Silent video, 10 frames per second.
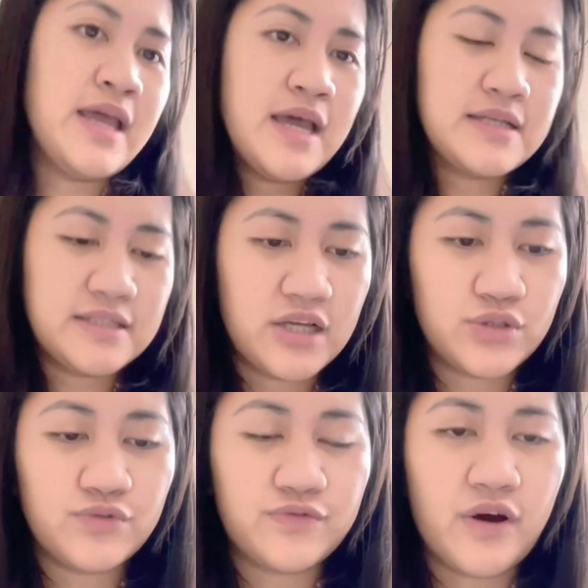It's not
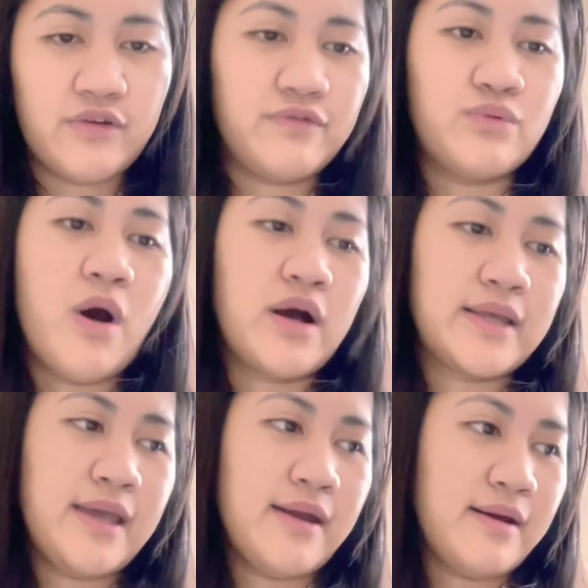too far of a walk
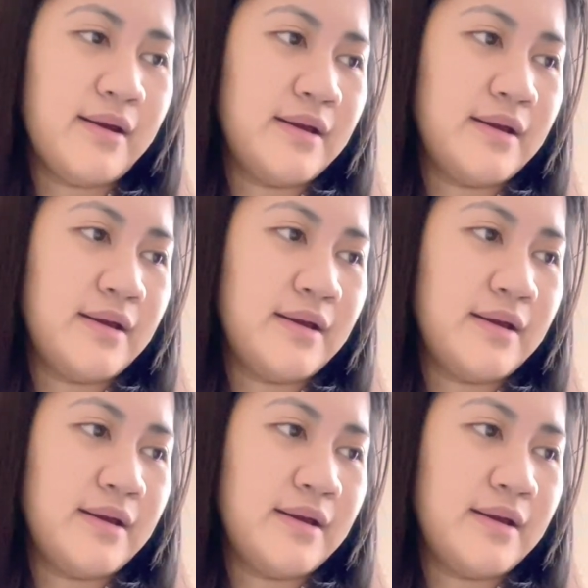here.